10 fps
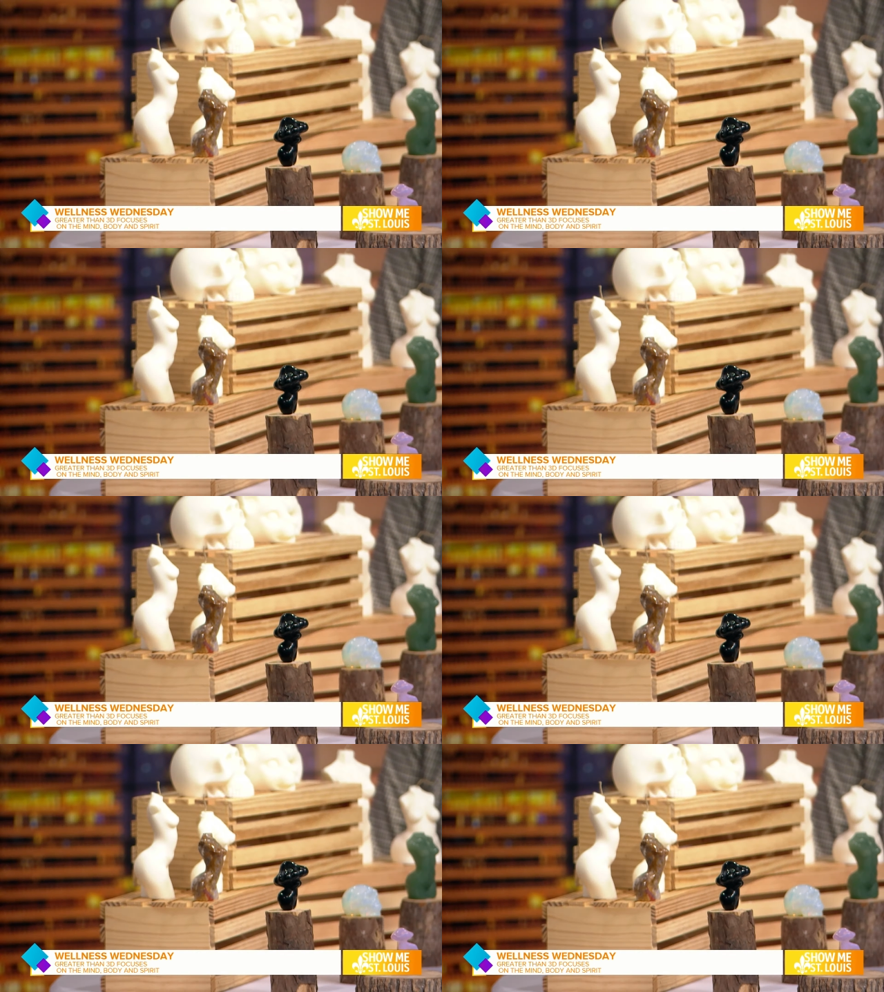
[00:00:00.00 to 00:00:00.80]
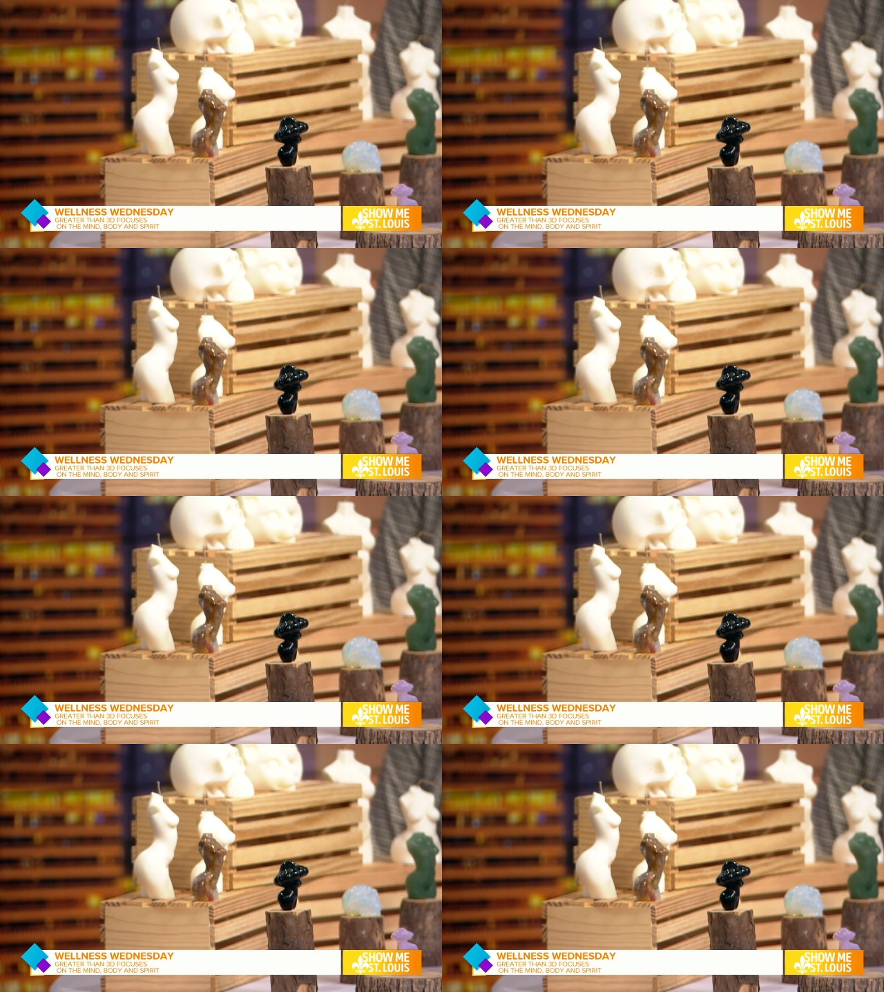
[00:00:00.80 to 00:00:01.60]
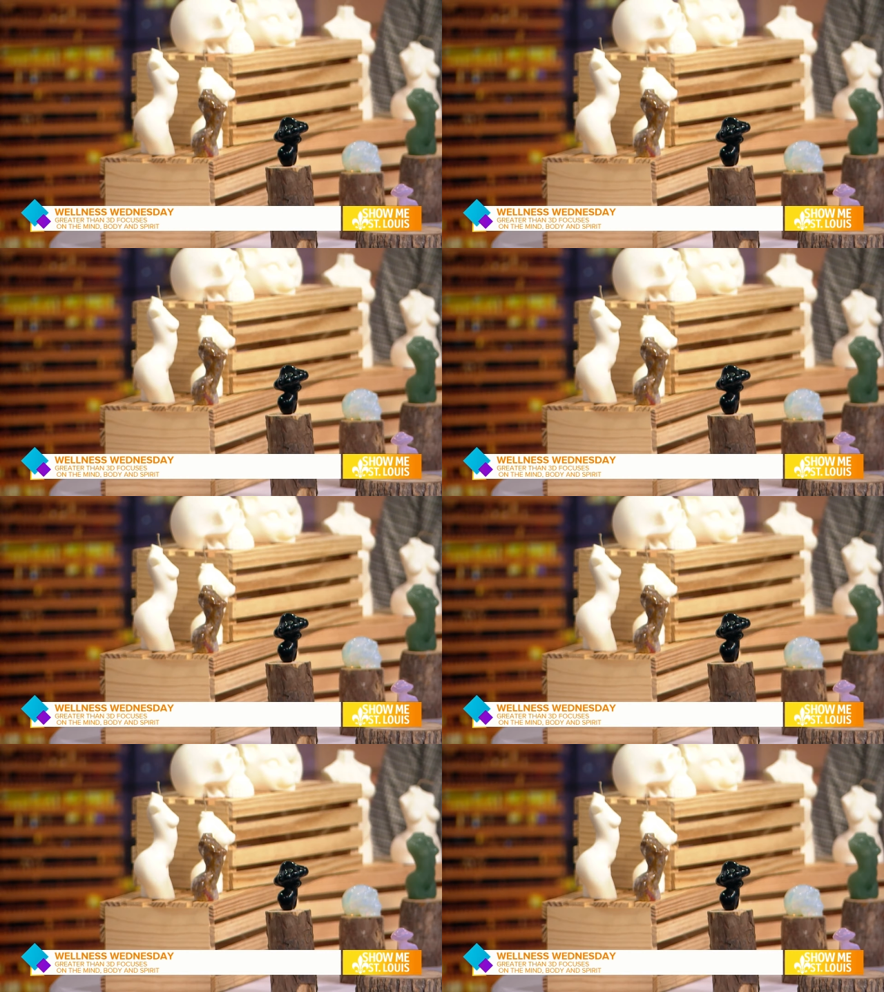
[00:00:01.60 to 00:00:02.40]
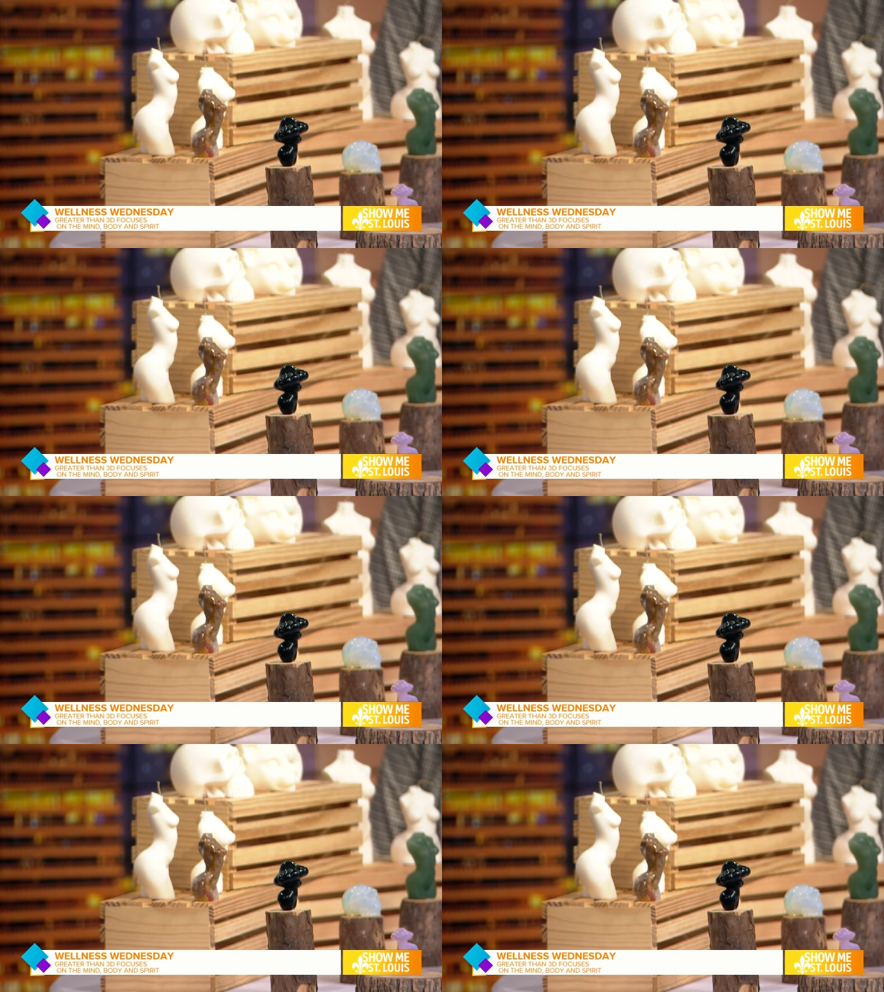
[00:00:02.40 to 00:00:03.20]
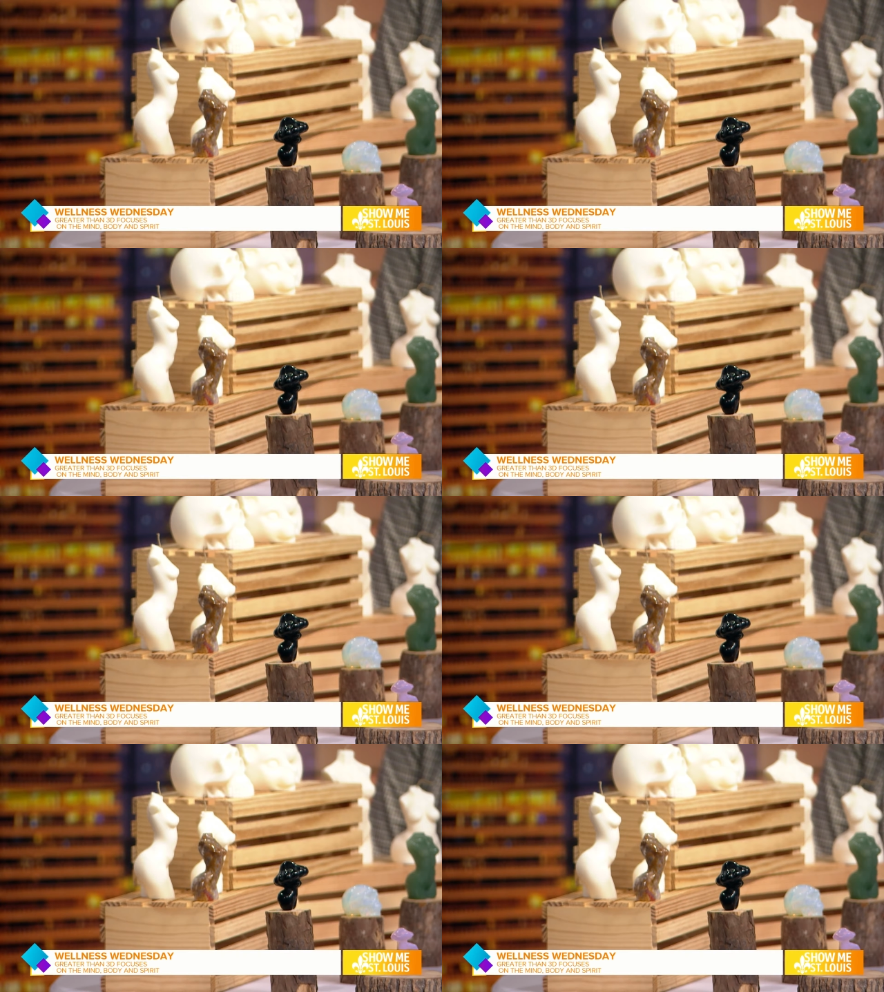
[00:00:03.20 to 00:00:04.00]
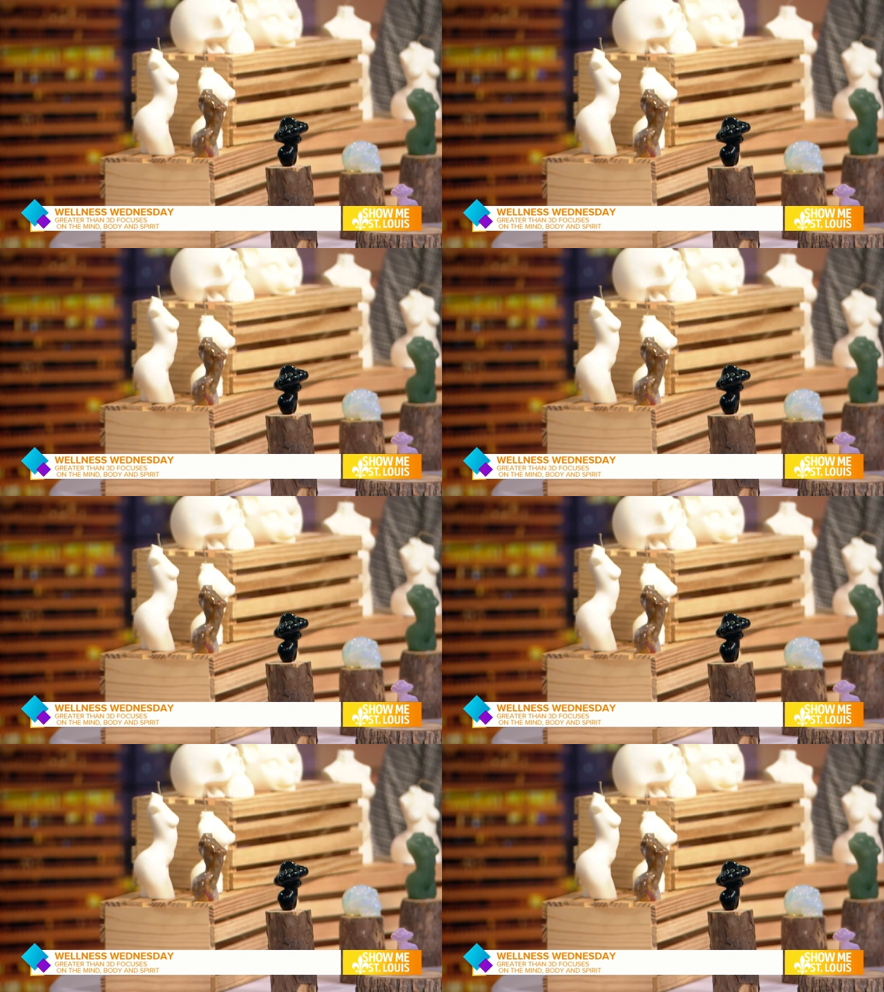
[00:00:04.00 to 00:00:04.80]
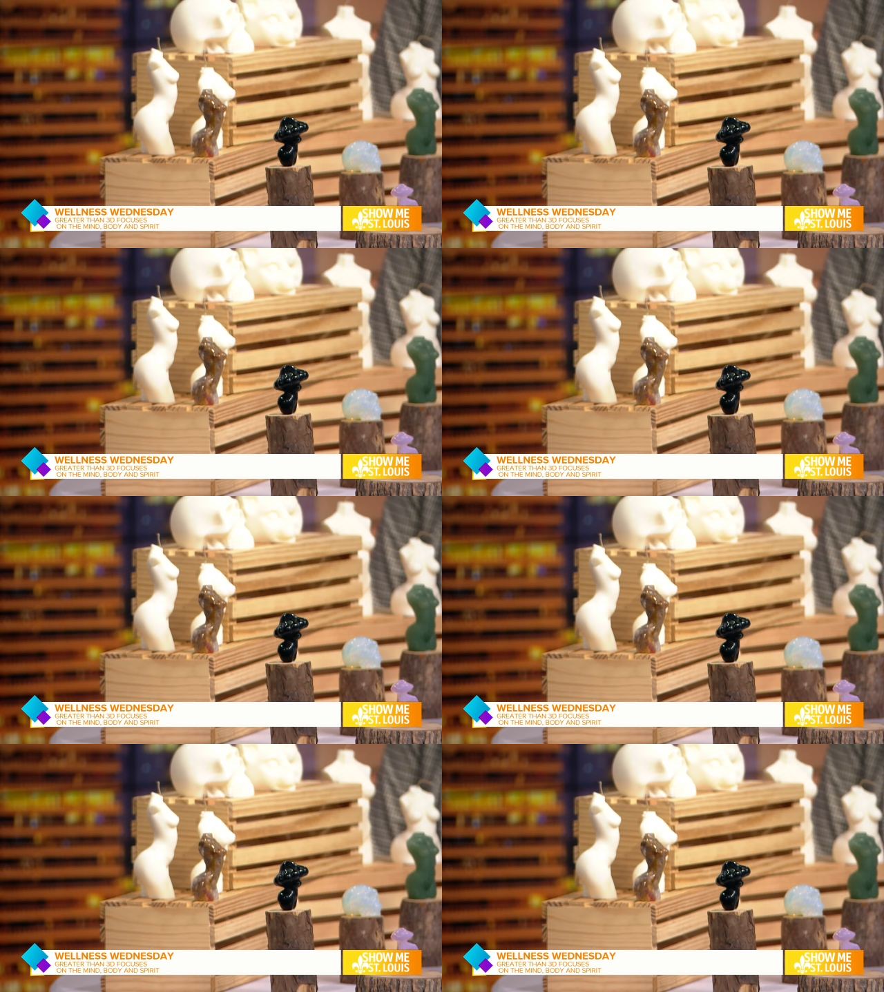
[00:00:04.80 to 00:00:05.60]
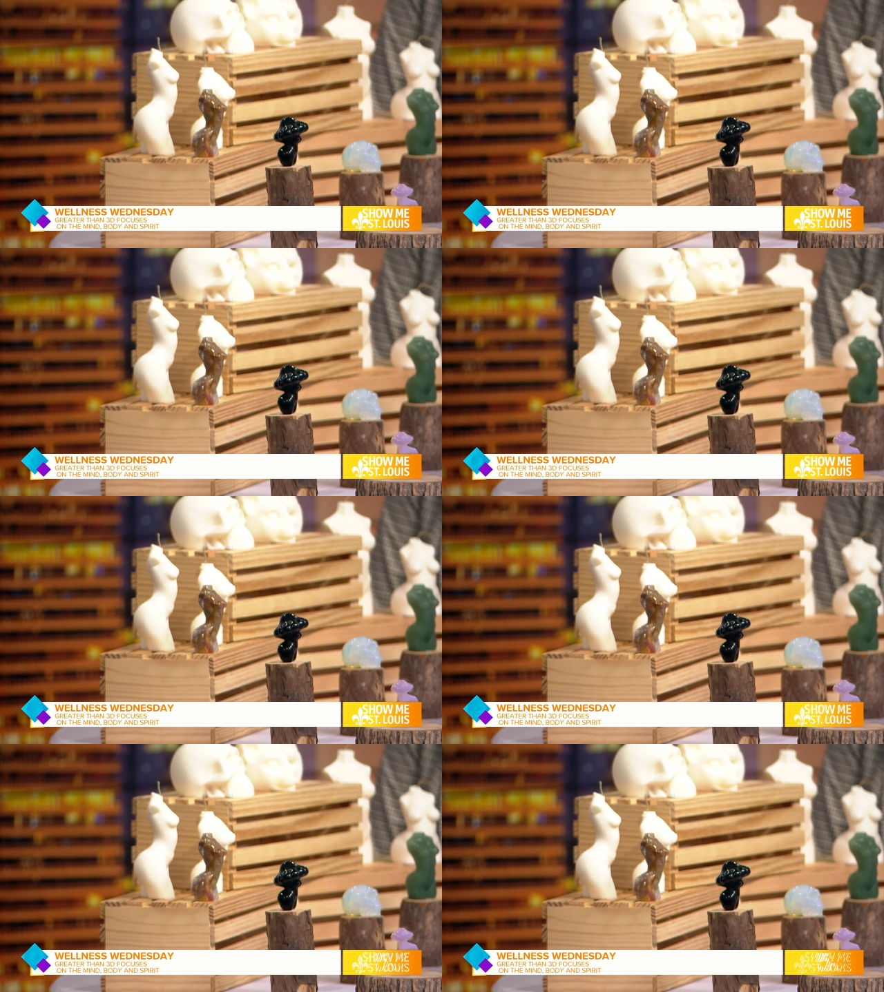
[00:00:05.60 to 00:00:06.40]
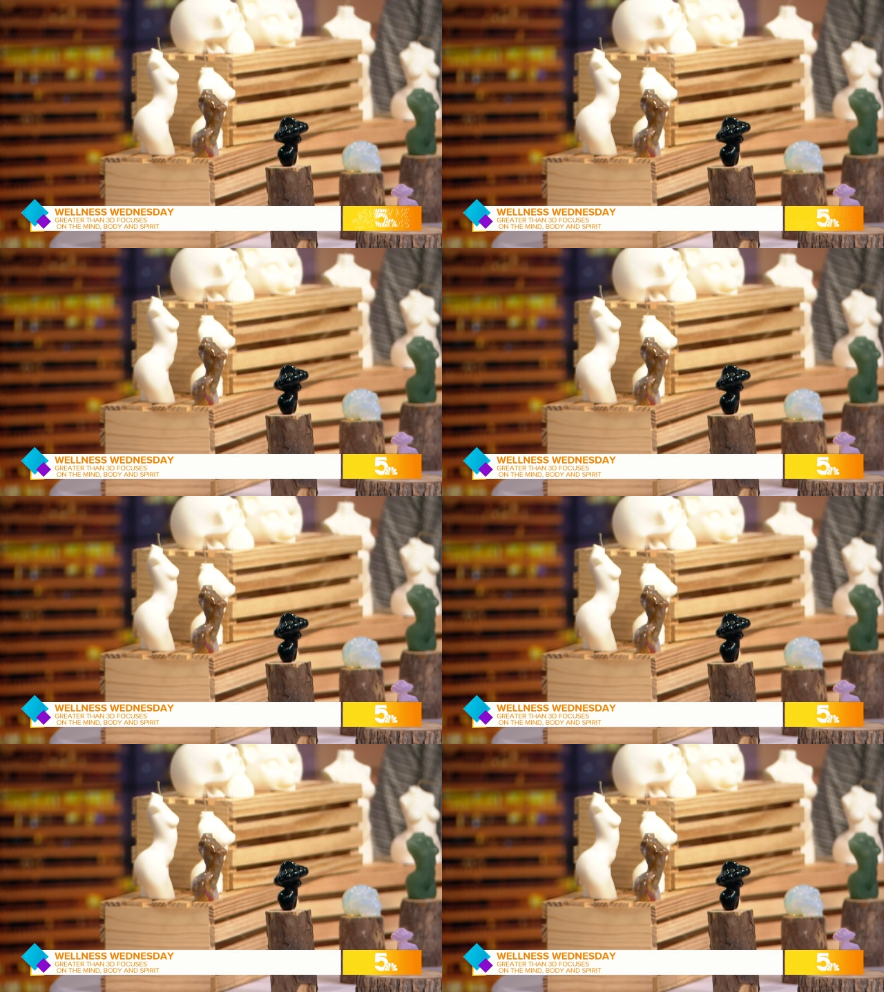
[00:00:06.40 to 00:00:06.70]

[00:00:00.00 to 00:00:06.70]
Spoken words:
[unreadable: no face in view]